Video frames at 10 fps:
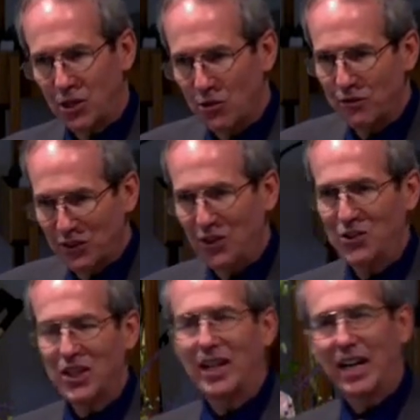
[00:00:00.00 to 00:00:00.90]
foods.
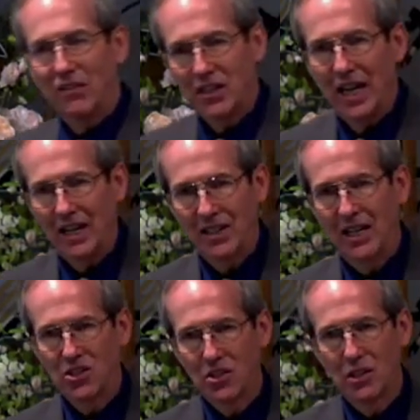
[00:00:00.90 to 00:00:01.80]
I have to add that
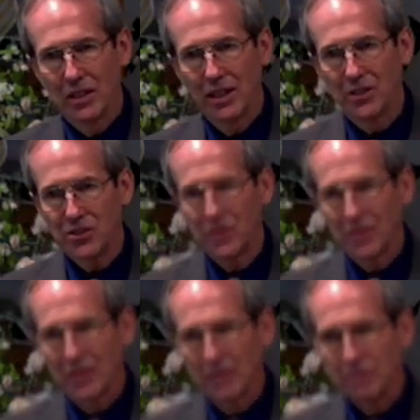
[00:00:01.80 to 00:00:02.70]
to the list.
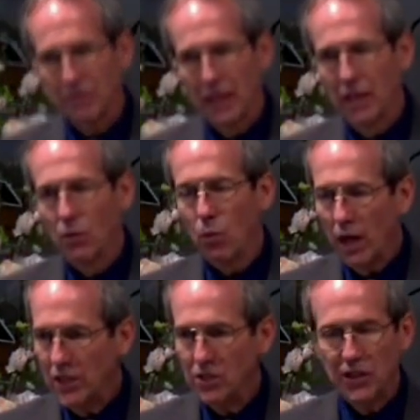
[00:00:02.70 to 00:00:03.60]
Why
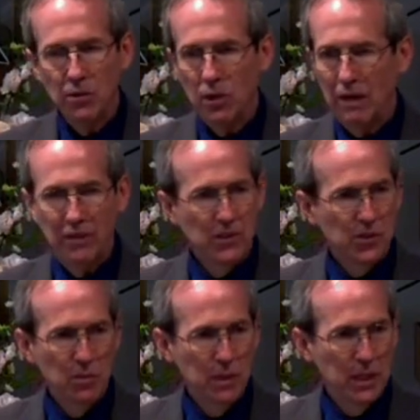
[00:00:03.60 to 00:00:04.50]
do you think we're having so
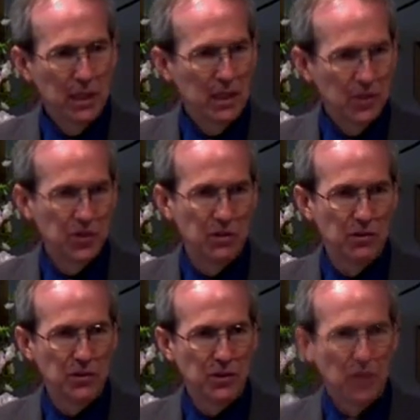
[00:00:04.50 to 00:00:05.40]
many
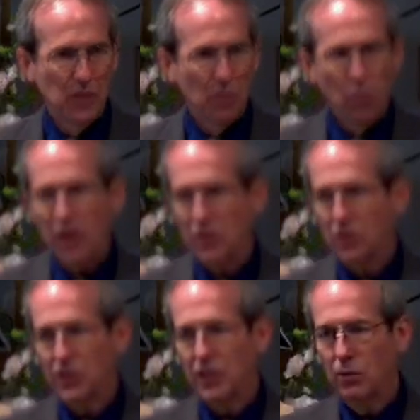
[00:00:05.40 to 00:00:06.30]
issues? Why do you
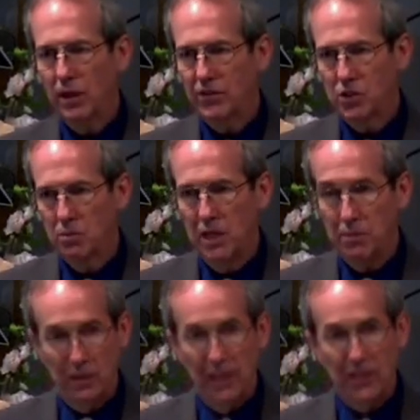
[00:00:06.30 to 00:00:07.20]
think we have so many
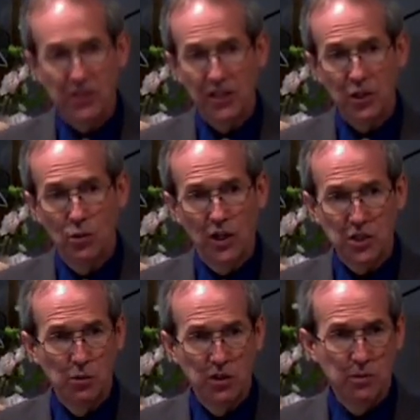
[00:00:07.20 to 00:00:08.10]
people? Last night the question
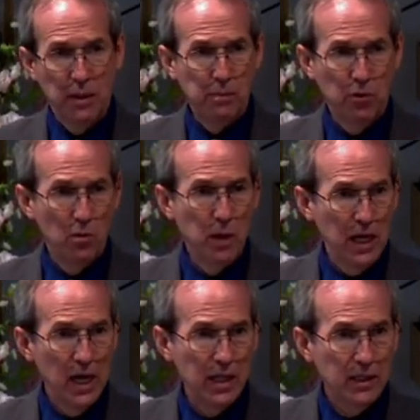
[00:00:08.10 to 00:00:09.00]
was about
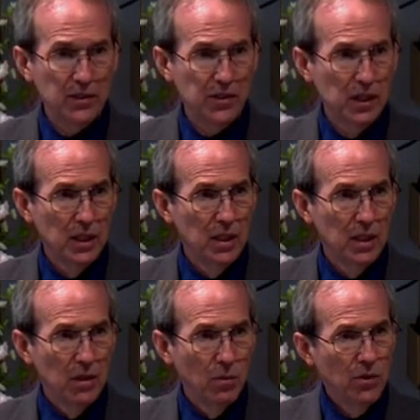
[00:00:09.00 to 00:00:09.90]
probiotics.
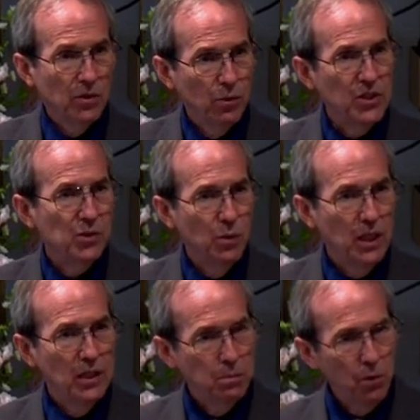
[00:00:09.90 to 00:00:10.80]
Well, the reason we
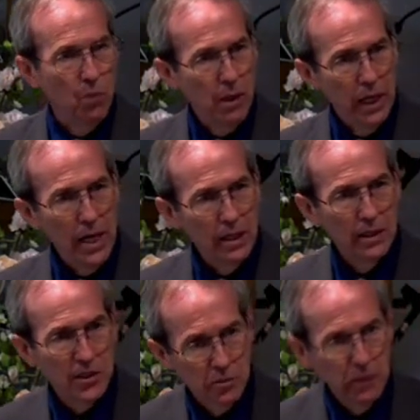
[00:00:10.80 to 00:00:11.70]
need probiotics
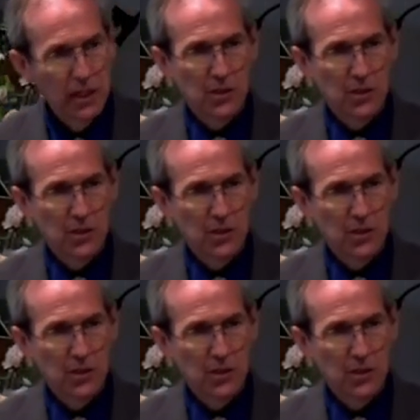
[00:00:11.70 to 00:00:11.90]
is because we